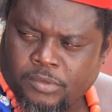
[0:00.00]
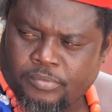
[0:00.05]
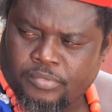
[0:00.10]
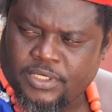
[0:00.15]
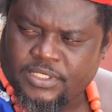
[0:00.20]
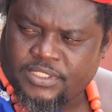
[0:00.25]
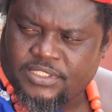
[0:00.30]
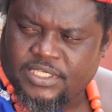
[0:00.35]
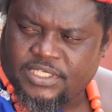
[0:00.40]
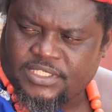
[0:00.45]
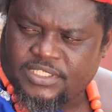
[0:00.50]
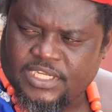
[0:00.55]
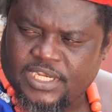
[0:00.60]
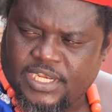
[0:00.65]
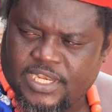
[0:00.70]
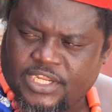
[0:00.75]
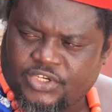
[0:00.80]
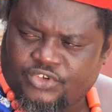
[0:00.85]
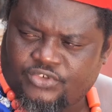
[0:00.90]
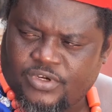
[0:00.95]
Princess
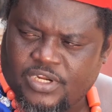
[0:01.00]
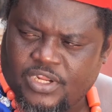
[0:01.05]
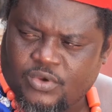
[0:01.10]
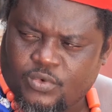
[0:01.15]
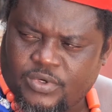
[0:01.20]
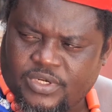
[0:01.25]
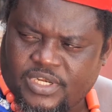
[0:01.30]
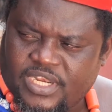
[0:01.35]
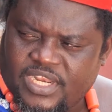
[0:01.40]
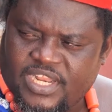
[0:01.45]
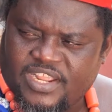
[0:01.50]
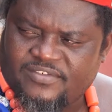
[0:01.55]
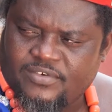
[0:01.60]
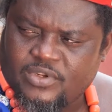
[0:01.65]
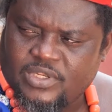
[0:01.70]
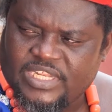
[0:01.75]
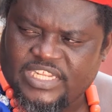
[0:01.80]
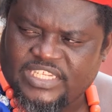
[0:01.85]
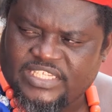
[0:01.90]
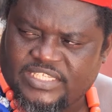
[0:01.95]
Electra will
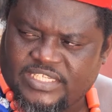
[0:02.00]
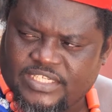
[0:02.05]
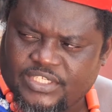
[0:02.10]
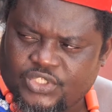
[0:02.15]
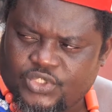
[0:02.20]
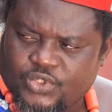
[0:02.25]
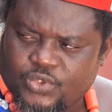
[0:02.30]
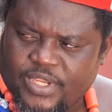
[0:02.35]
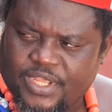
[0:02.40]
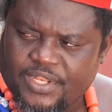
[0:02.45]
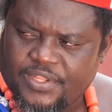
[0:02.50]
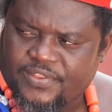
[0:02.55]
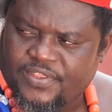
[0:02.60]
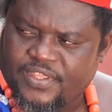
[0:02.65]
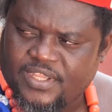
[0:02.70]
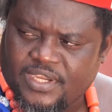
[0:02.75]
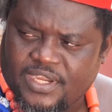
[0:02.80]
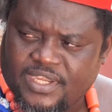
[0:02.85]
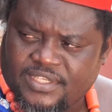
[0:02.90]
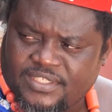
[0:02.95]
never listen to
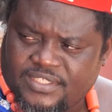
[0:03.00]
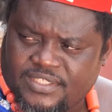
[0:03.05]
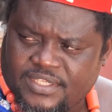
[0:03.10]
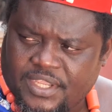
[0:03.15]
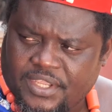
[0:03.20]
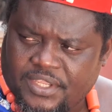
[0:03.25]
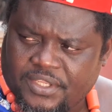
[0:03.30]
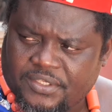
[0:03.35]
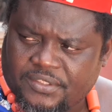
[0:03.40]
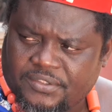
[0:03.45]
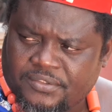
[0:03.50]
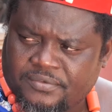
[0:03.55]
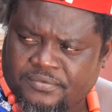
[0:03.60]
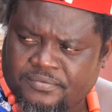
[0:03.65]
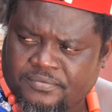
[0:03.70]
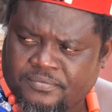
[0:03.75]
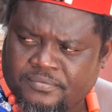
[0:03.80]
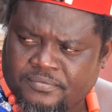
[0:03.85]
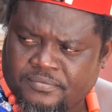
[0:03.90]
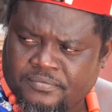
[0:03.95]
anything I say.
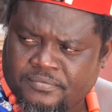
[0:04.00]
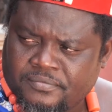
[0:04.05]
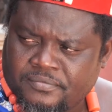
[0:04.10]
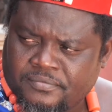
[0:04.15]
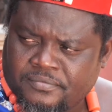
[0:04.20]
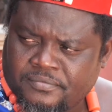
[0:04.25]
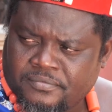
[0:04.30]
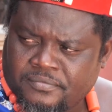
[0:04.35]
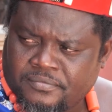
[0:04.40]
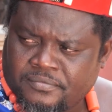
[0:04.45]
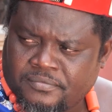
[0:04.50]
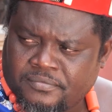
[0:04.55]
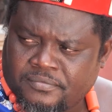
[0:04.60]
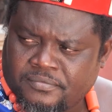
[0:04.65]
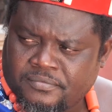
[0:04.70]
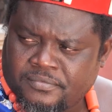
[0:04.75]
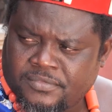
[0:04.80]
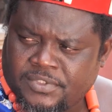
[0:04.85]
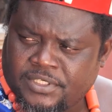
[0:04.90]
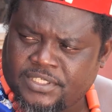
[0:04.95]

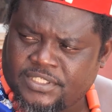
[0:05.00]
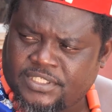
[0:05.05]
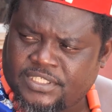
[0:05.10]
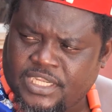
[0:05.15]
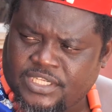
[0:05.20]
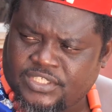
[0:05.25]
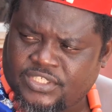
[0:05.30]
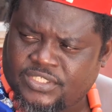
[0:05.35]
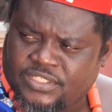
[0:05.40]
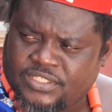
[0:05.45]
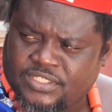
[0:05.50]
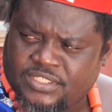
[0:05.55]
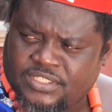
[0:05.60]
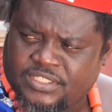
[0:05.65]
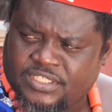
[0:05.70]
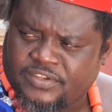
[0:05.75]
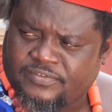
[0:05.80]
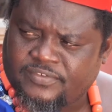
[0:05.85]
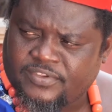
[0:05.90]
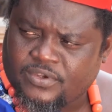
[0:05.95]
It is as
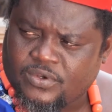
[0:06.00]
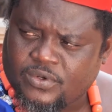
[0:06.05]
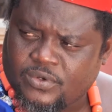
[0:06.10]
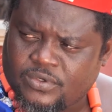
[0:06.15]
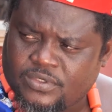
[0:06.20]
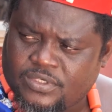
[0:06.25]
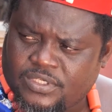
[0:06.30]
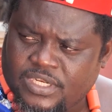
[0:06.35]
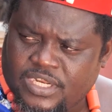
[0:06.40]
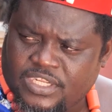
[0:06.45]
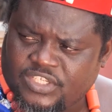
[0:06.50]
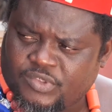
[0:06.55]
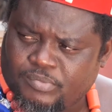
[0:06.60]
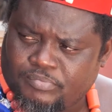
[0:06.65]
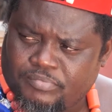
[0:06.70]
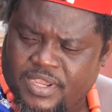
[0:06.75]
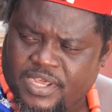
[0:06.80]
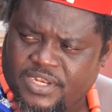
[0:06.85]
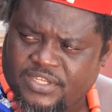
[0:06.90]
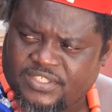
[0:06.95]
difficult and as
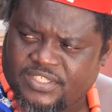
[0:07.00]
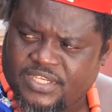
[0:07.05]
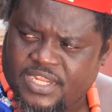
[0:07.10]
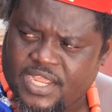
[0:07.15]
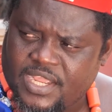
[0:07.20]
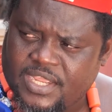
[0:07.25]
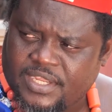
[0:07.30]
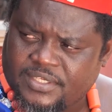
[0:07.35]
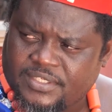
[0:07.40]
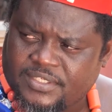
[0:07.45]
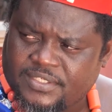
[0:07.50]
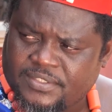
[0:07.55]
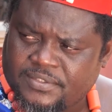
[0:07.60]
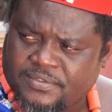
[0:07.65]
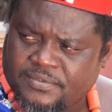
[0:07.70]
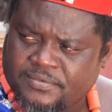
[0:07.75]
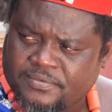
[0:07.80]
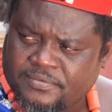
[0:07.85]
bad as that.